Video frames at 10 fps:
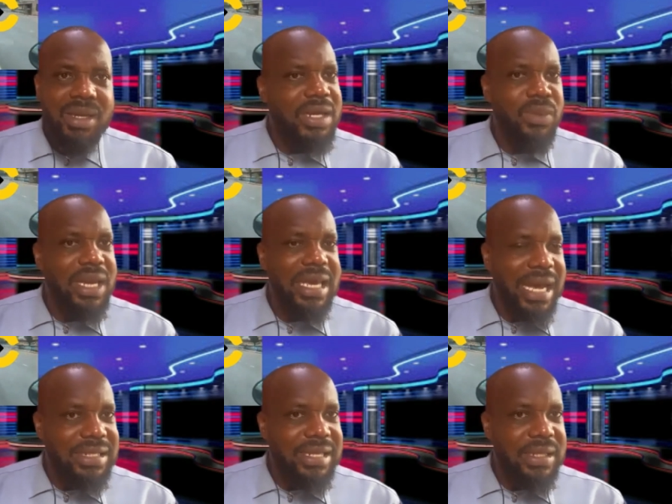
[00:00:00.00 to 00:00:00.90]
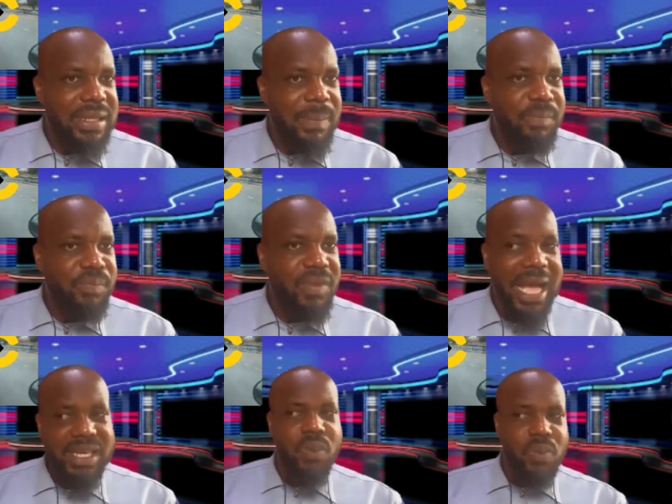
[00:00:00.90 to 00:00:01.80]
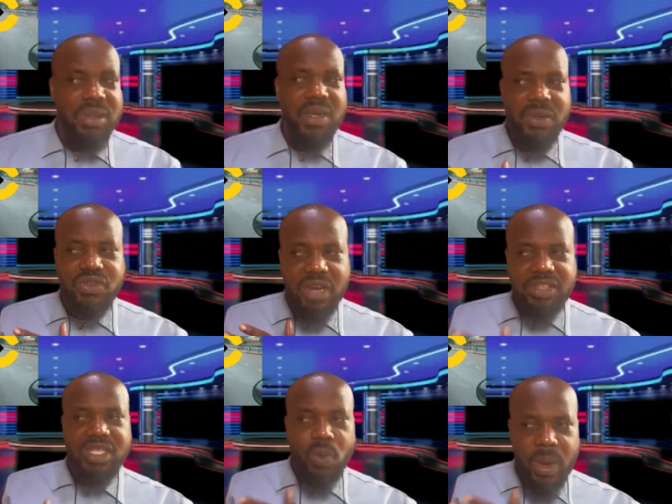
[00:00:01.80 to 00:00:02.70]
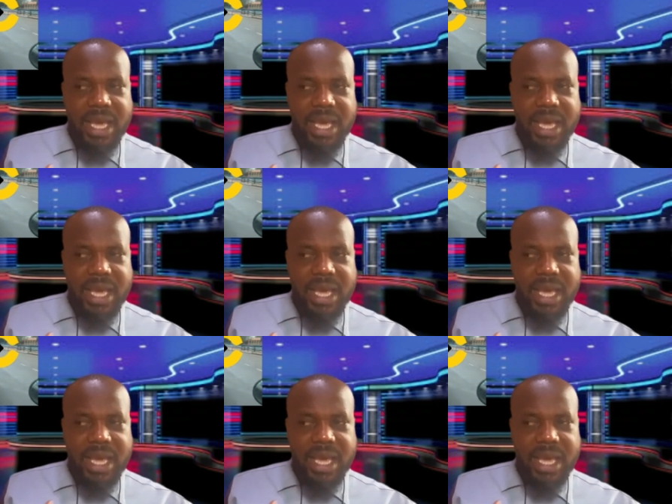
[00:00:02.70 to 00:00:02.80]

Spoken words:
and the way he answered them, and the